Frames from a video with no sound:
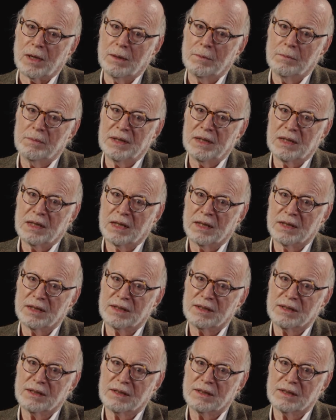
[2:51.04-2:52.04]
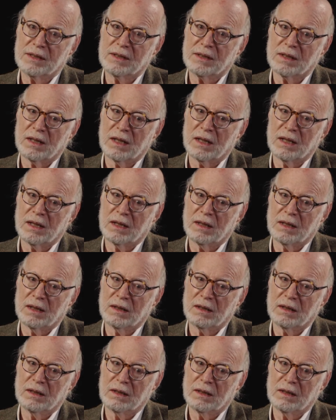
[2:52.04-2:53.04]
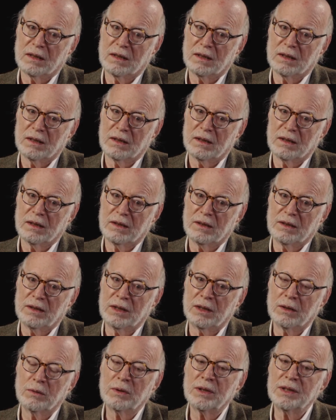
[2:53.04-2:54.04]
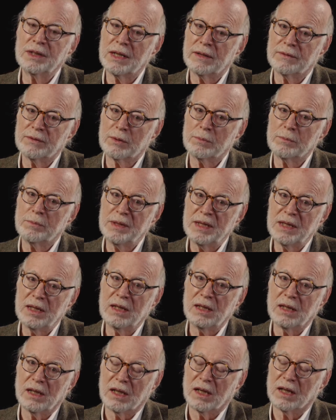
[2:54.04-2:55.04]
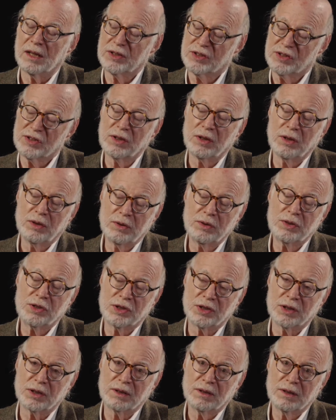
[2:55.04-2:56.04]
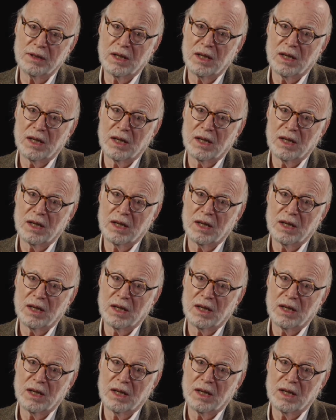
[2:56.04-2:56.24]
because there will never be a solution